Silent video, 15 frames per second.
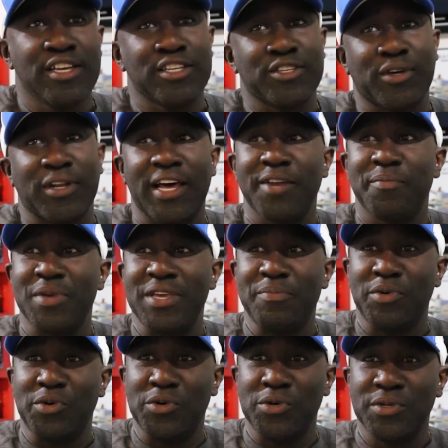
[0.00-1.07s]
So a lot of
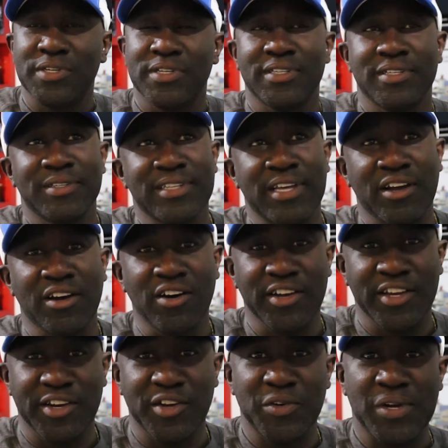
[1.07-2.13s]
people was like, oh,
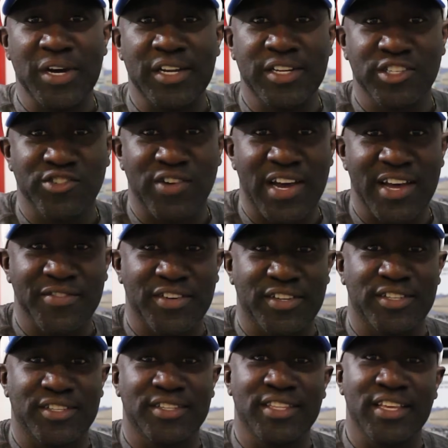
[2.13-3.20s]
you don't know how to drive a
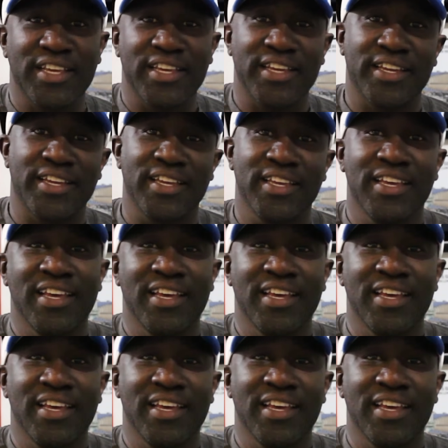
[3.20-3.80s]
stick,